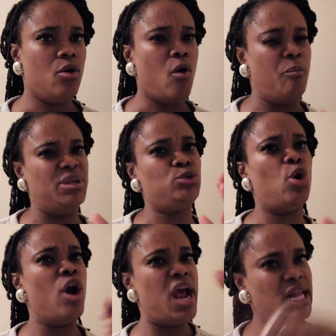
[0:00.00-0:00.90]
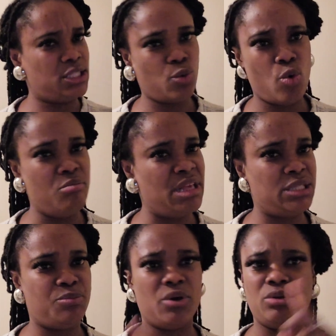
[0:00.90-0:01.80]
or person hurt a woman's
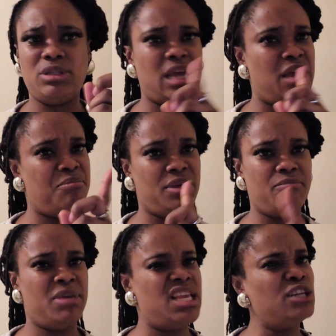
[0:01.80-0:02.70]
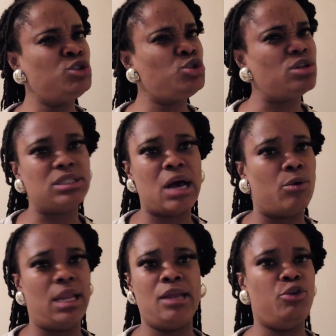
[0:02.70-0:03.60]
bell. There be many sure
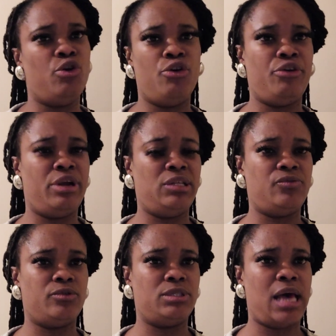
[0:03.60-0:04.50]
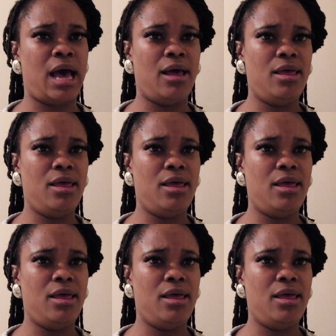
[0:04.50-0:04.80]
sacolani ungrateful sir.